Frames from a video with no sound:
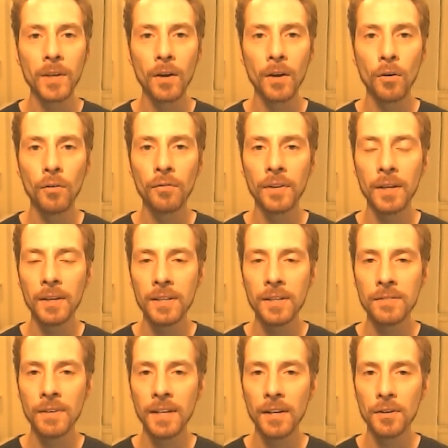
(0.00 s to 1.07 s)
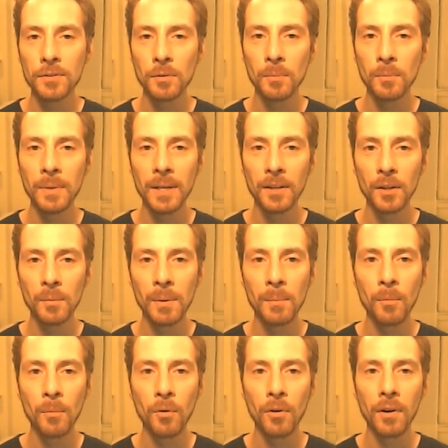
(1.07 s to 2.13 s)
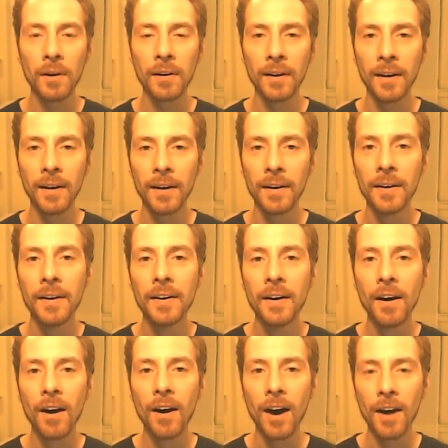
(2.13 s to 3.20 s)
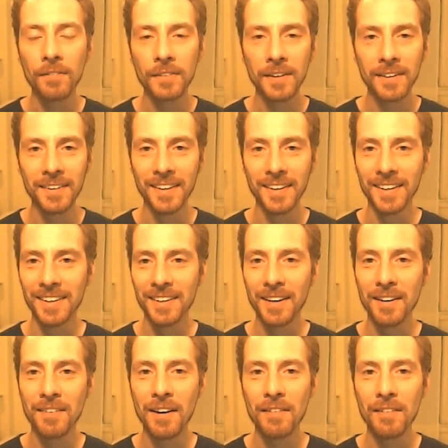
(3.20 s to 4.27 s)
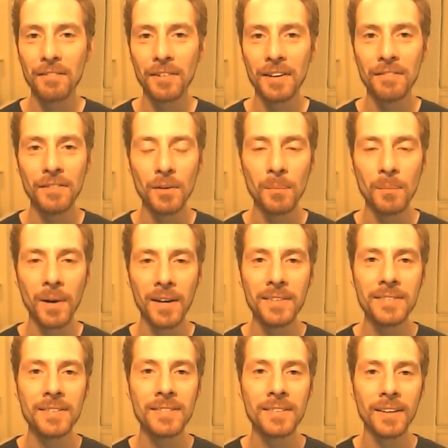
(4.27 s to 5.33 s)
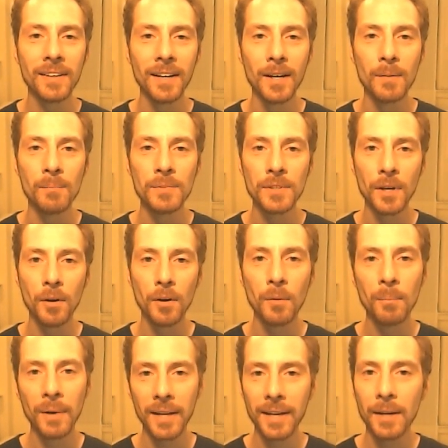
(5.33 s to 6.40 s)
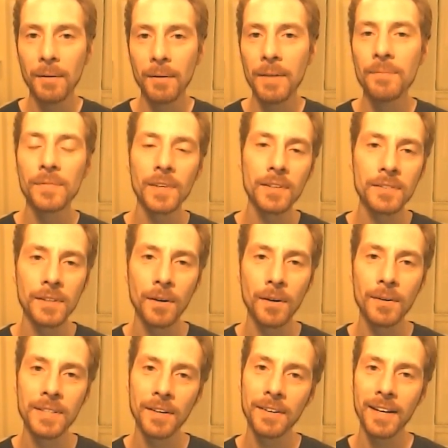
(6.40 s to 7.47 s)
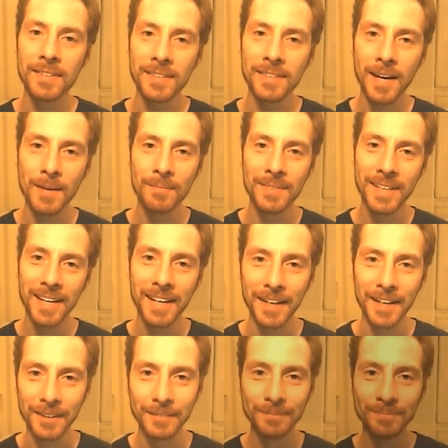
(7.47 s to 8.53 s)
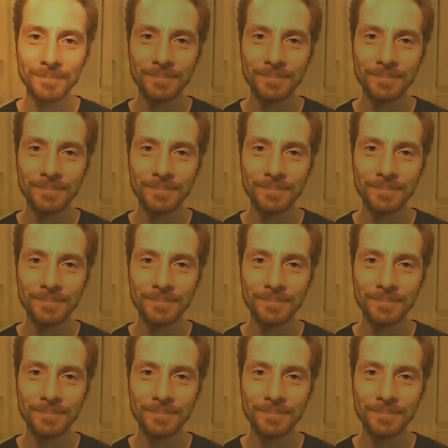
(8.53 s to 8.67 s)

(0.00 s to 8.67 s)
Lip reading: hopefully these videos will be a little bit more often than every few months. But anyway, so until next time, take care.